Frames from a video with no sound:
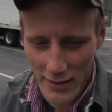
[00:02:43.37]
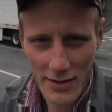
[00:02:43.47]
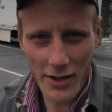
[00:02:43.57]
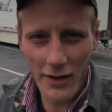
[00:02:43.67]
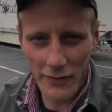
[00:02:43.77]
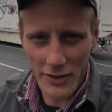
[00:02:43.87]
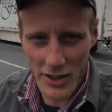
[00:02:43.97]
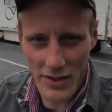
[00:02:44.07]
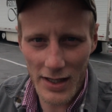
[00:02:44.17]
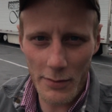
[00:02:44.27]
Sorry for
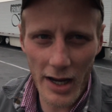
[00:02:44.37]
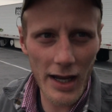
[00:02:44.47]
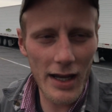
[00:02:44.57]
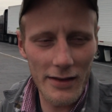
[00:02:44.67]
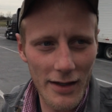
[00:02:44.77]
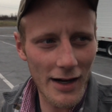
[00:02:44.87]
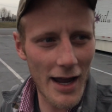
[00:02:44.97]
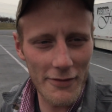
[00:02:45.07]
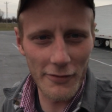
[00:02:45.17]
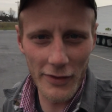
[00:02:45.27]
just seeing my hand there. I
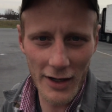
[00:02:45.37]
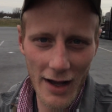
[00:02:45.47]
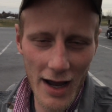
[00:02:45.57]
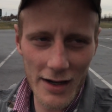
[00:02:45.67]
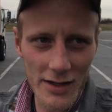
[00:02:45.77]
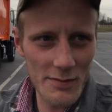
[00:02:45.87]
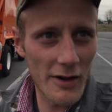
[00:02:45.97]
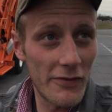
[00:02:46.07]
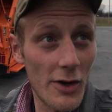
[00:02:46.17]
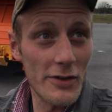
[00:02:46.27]
haven't figured out how to use
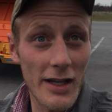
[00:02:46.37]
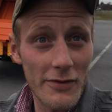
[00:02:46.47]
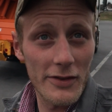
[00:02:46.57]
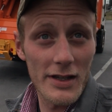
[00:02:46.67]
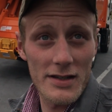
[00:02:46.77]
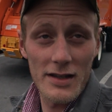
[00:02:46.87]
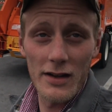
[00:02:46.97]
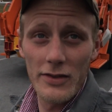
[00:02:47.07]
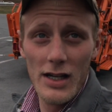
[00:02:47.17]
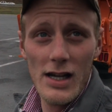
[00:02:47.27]
my phone yet for this stuff.